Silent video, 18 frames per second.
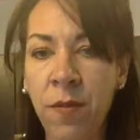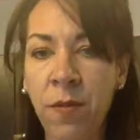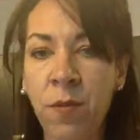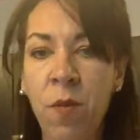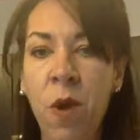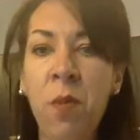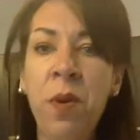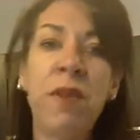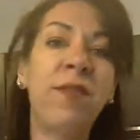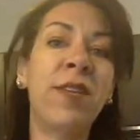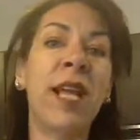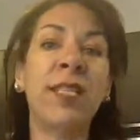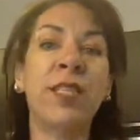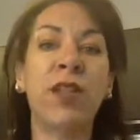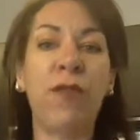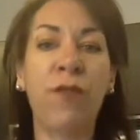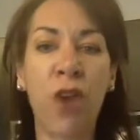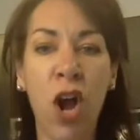what we've done
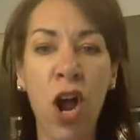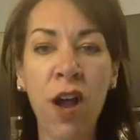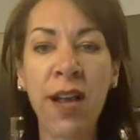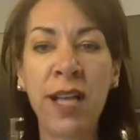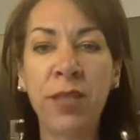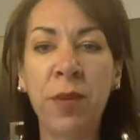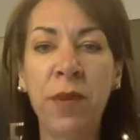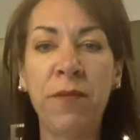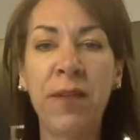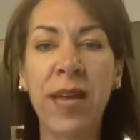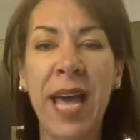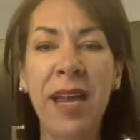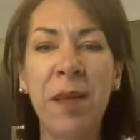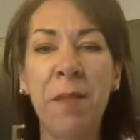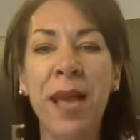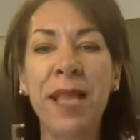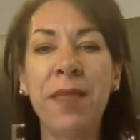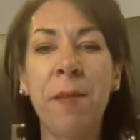so far is we've kind
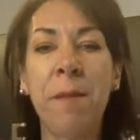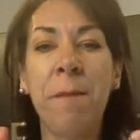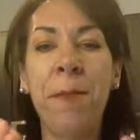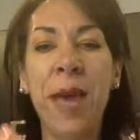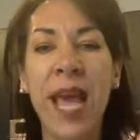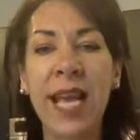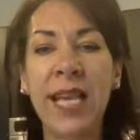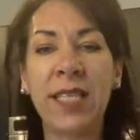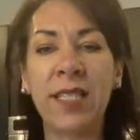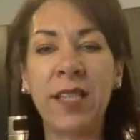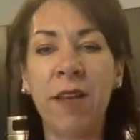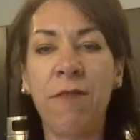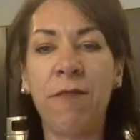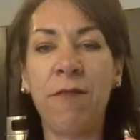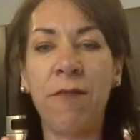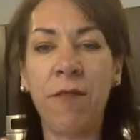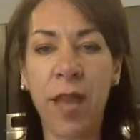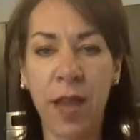of made the base of
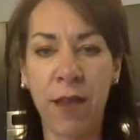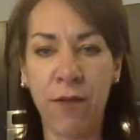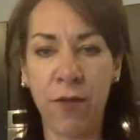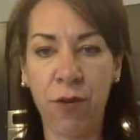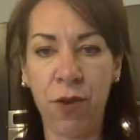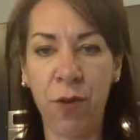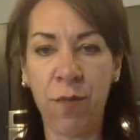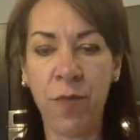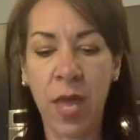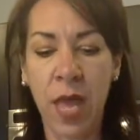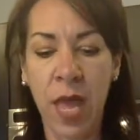flavor.